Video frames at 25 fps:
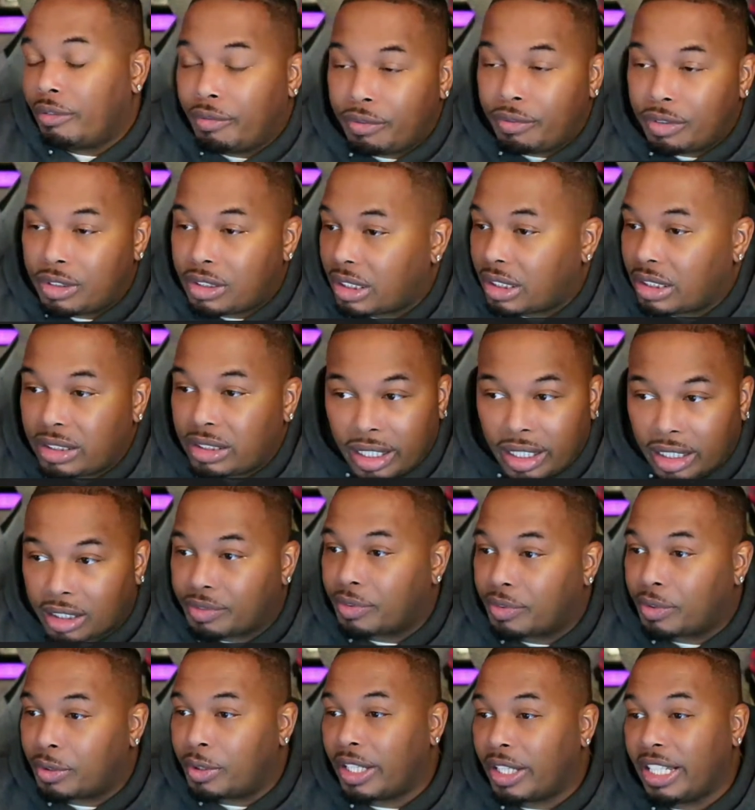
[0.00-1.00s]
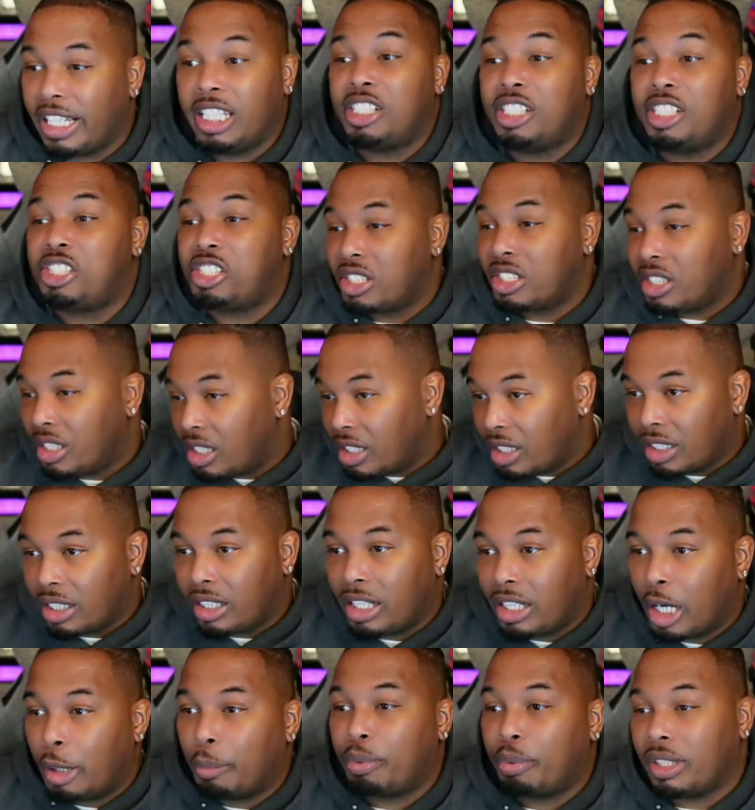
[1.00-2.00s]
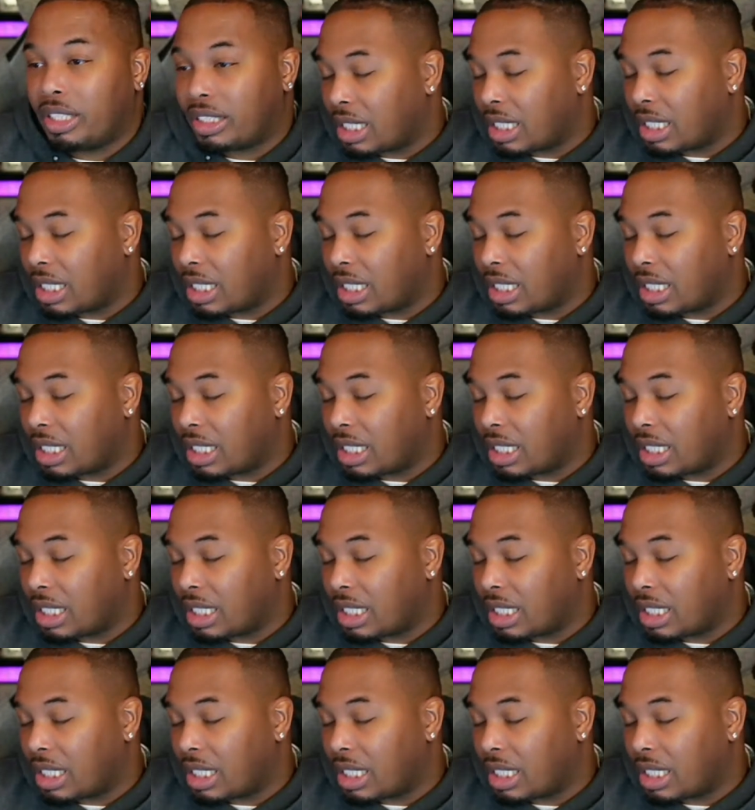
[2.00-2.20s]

successful-ish companies.